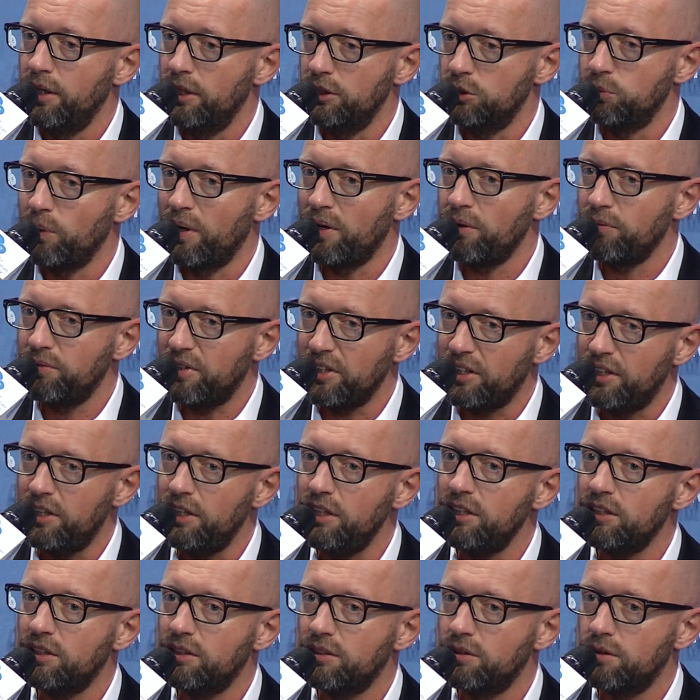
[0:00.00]
as one of the
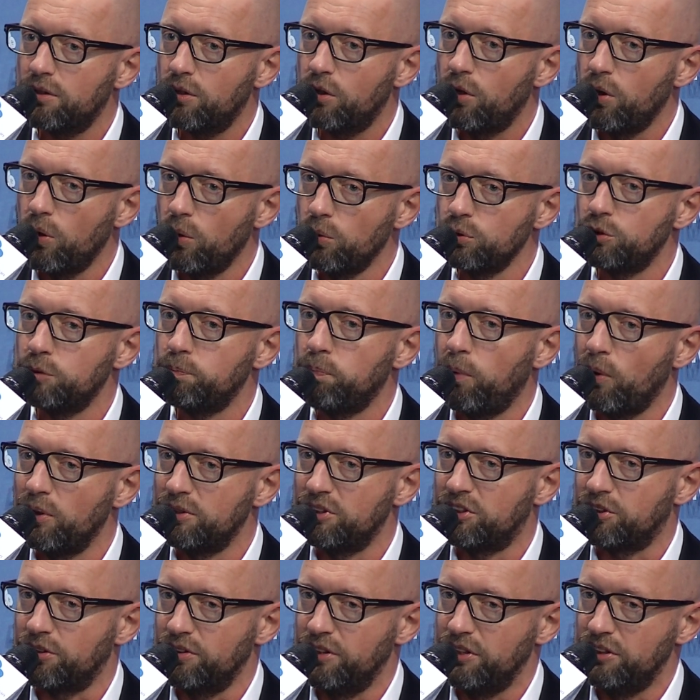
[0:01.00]
key
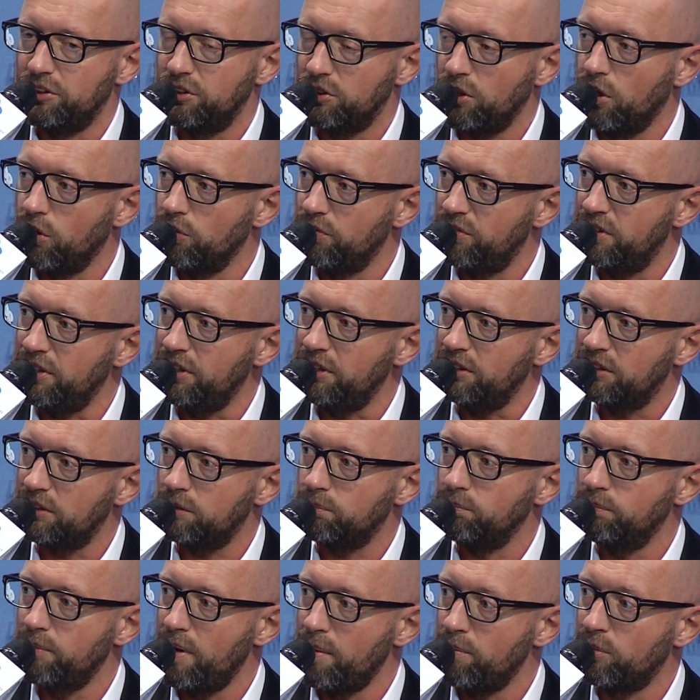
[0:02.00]
co-sponsors of
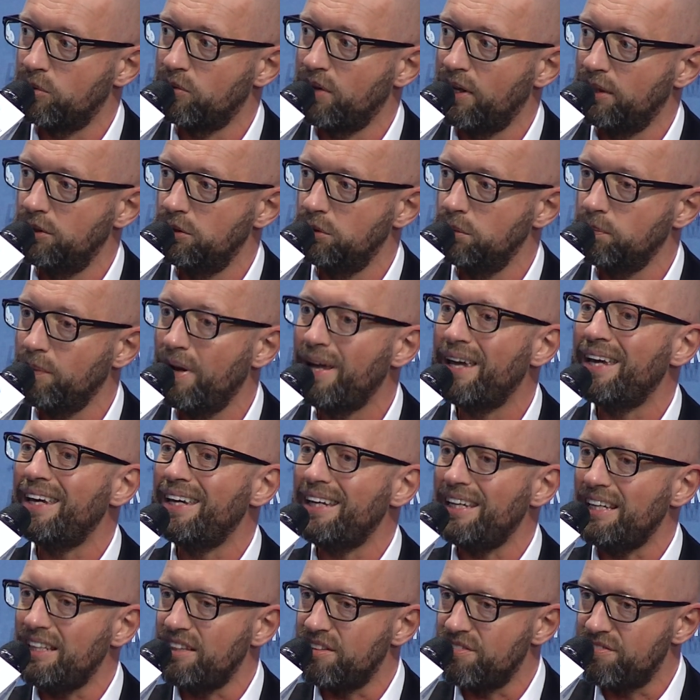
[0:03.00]
this memorandum,
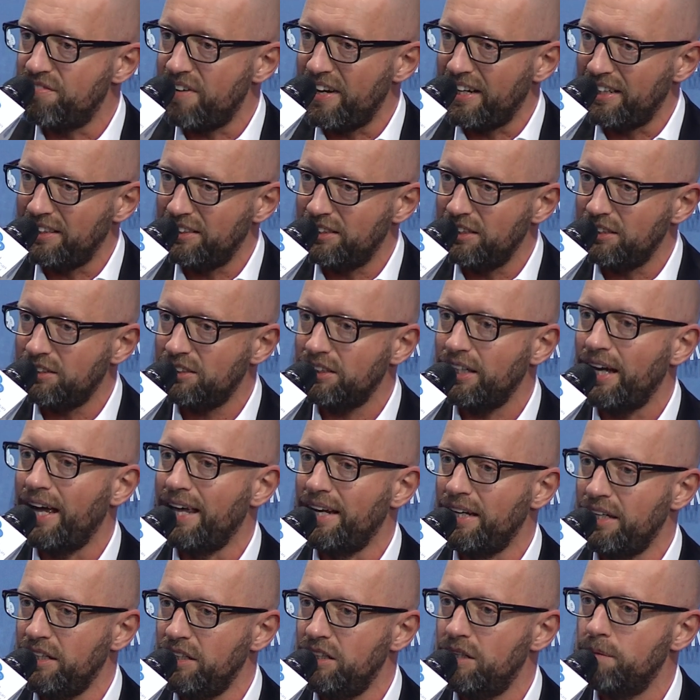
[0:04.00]
invaded
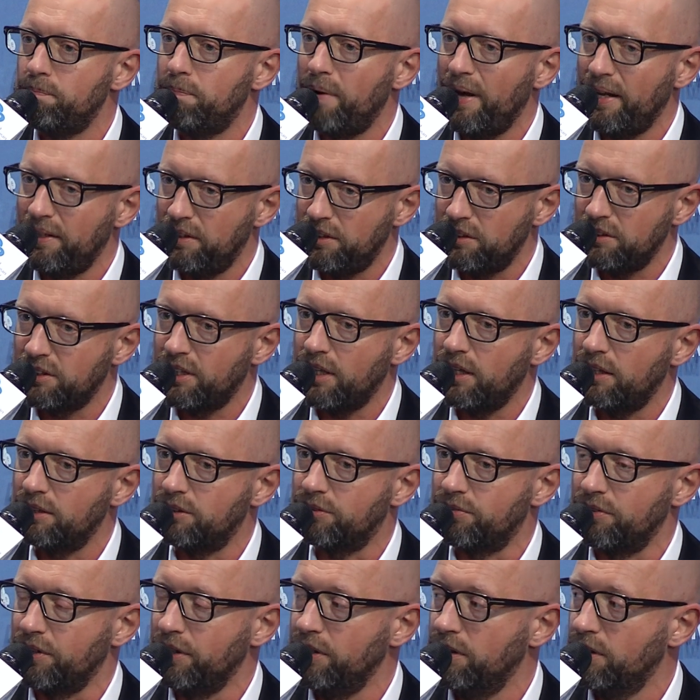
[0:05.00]
an independent
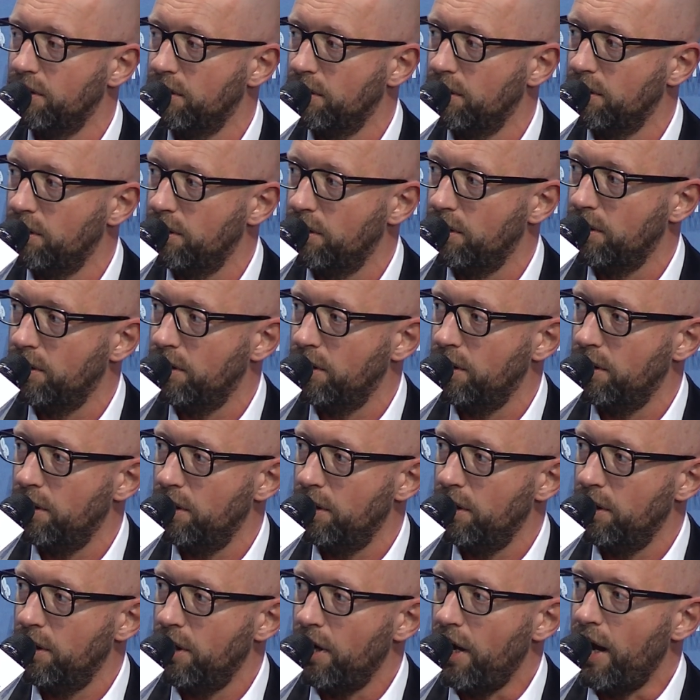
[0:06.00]
country
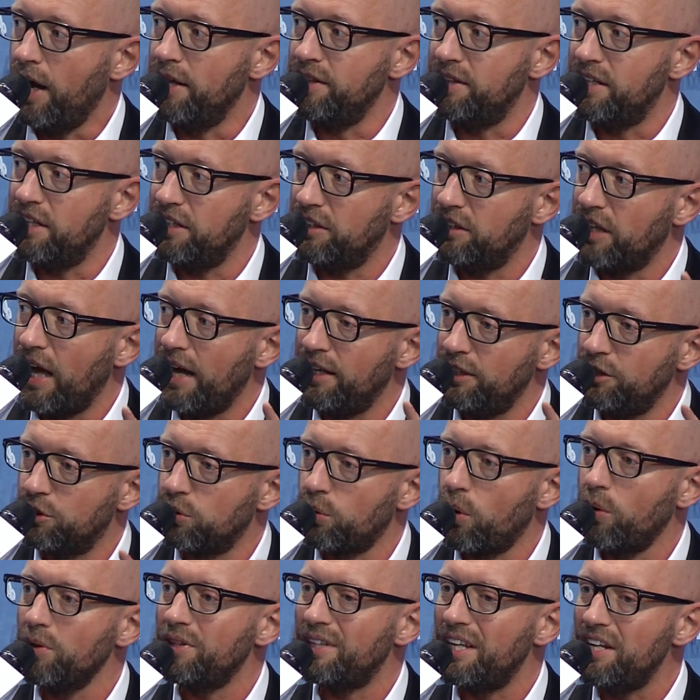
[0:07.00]
and
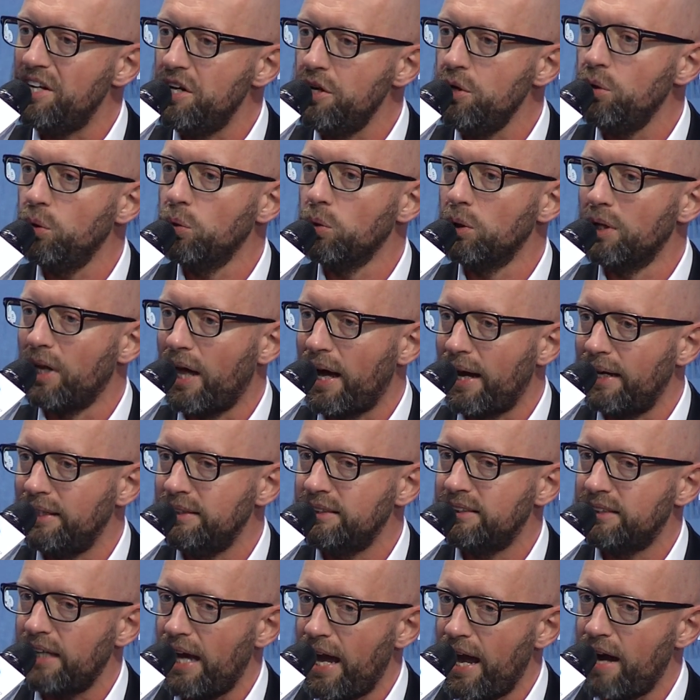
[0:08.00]
drew the new
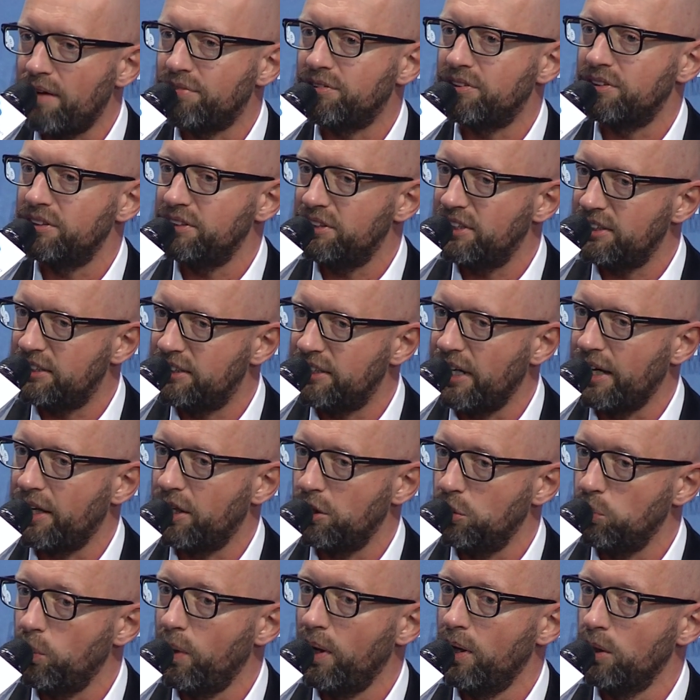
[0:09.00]
lines after the
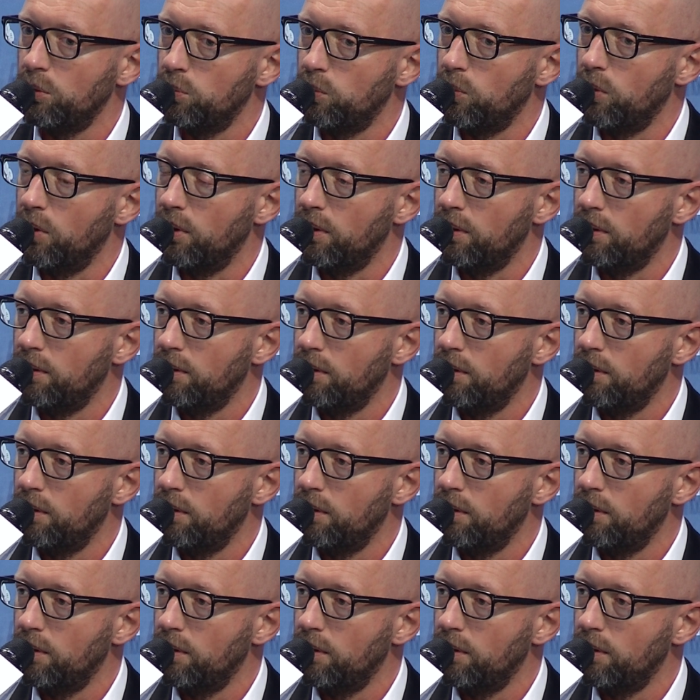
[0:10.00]
Second World War.